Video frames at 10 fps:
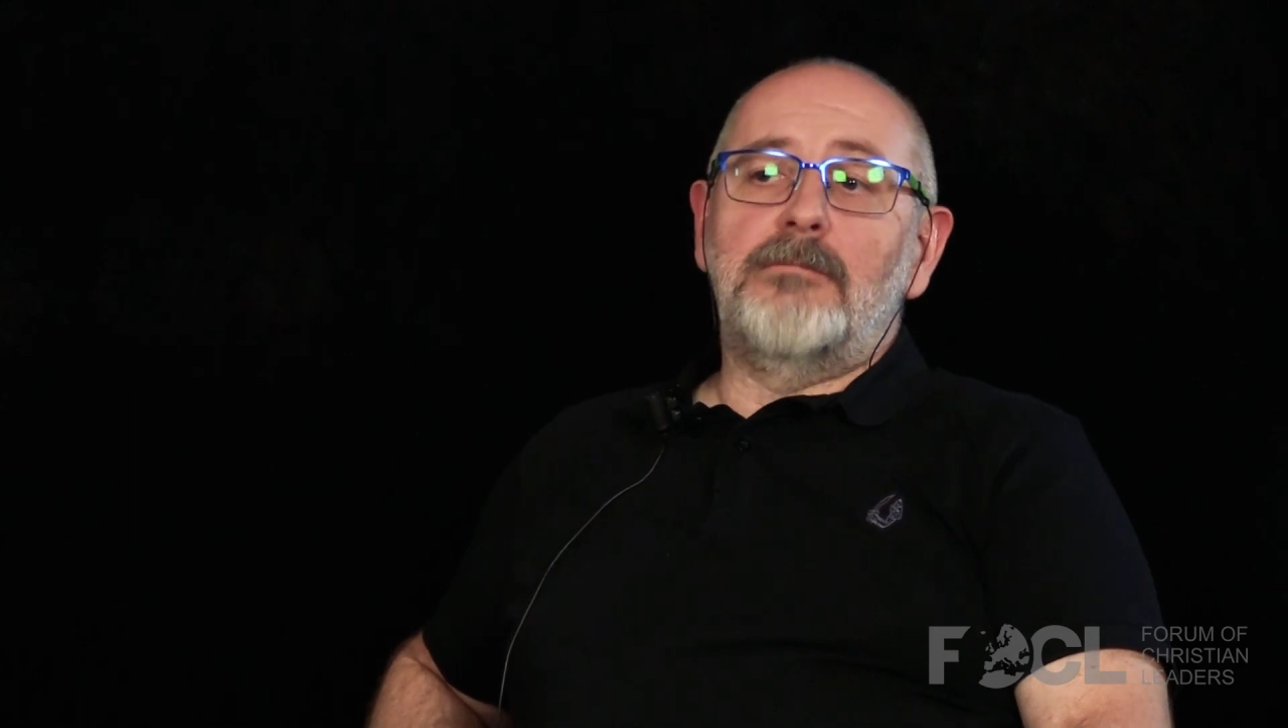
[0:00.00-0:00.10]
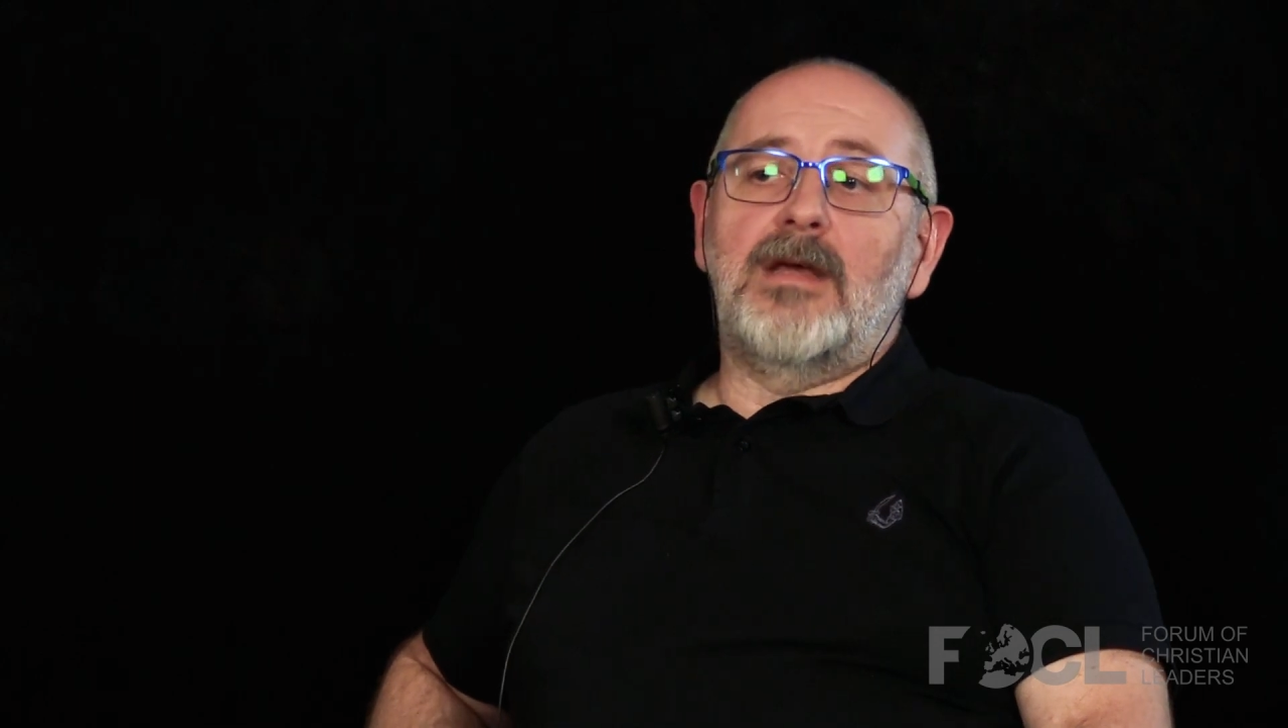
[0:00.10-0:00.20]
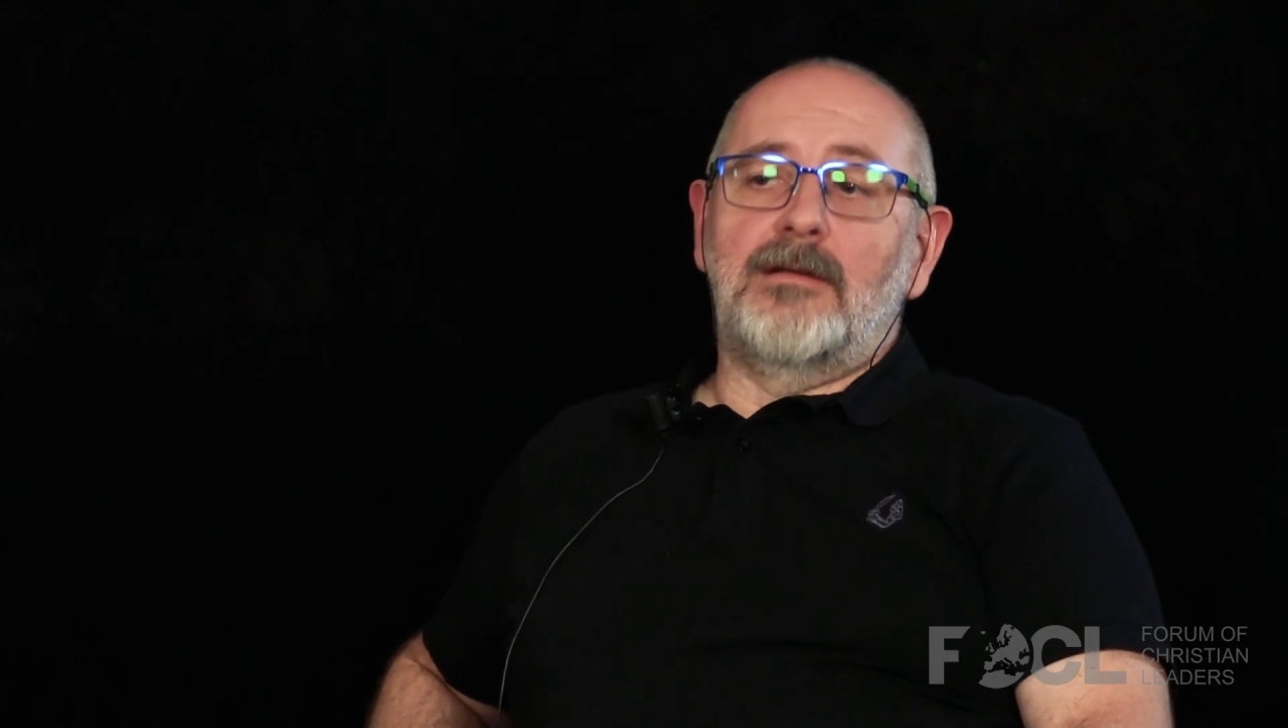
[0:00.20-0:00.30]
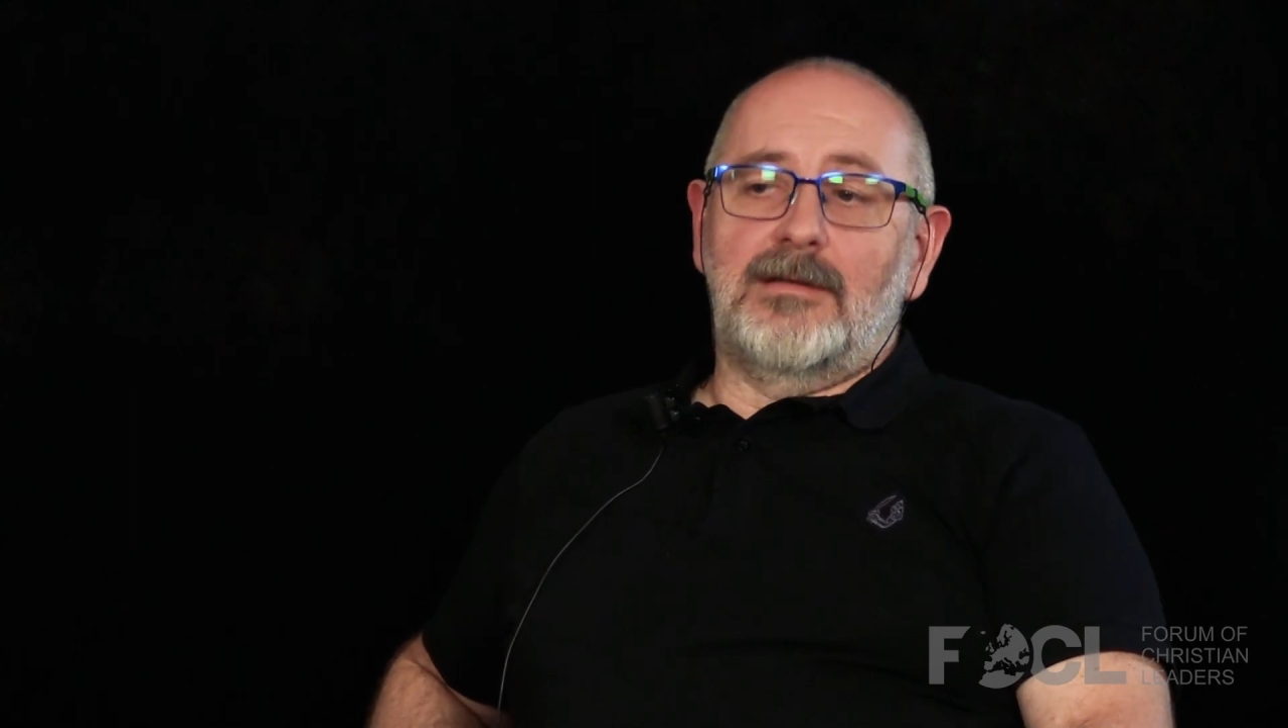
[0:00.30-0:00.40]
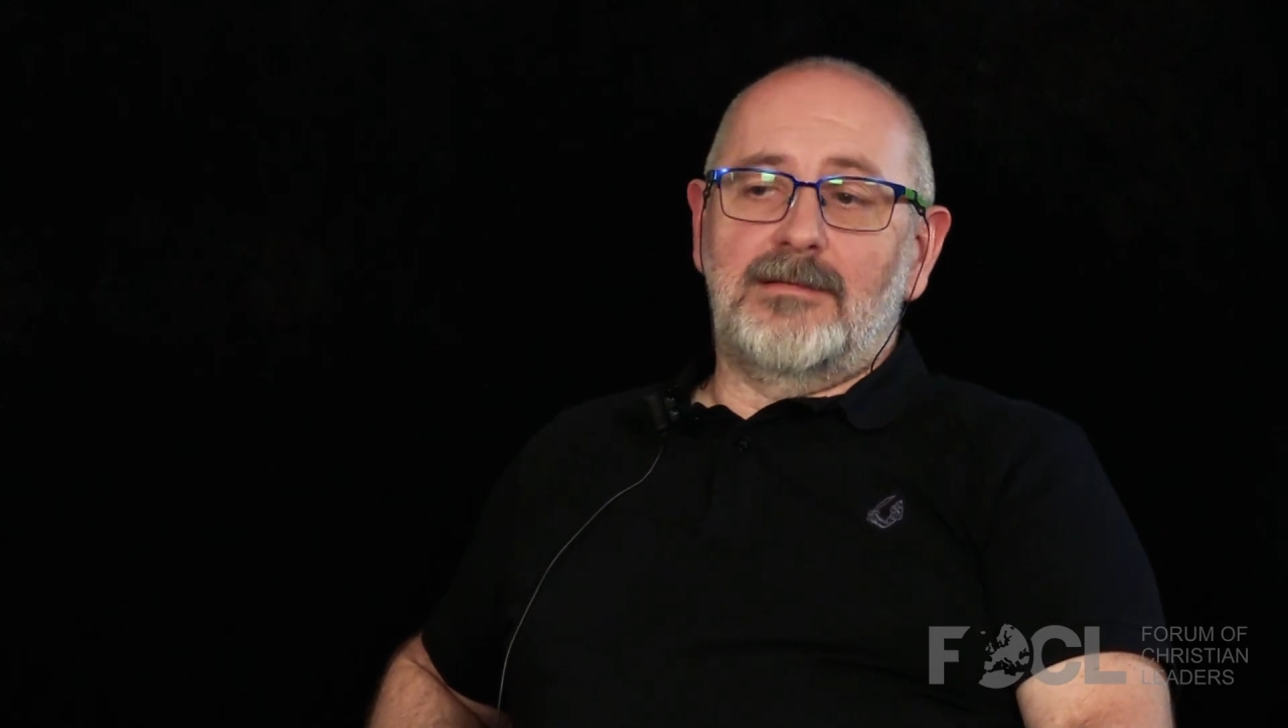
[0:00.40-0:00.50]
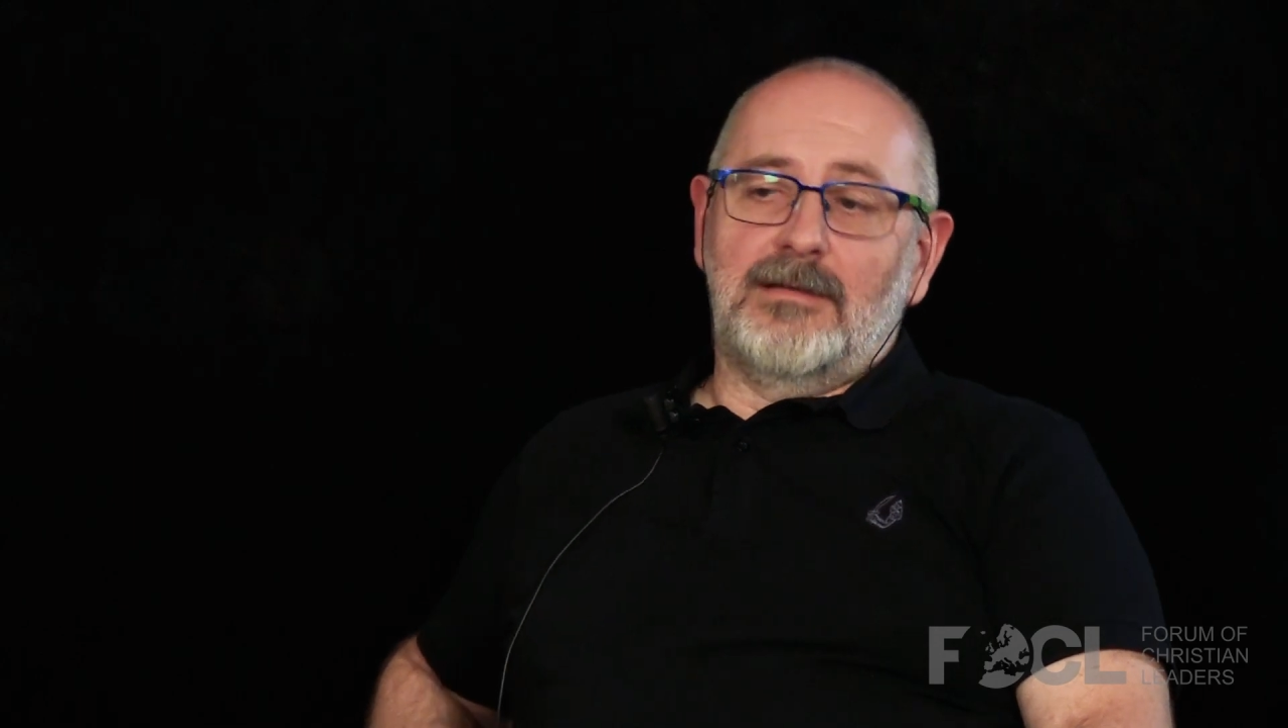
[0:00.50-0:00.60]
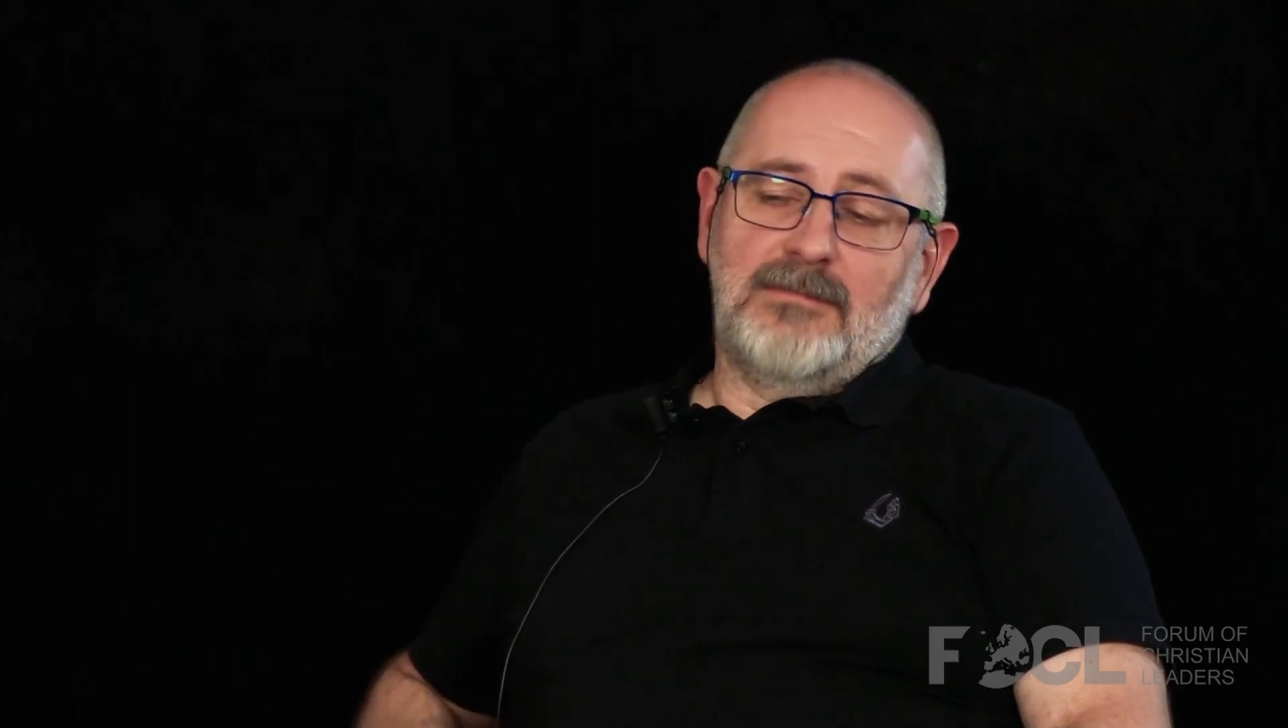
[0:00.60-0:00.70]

man uh,